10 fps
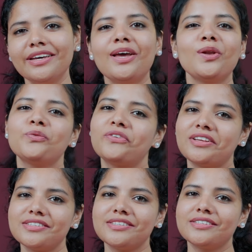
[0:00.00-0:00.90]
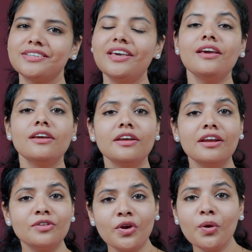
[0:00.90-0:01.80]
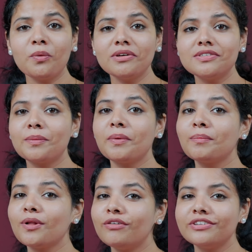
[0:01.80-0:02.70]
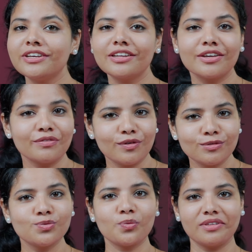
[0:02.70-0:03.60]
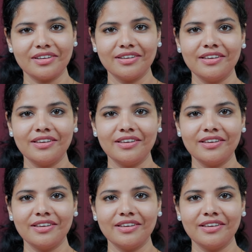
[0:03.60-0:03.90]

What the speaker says: Hello friends, here are three words that people often get confused with.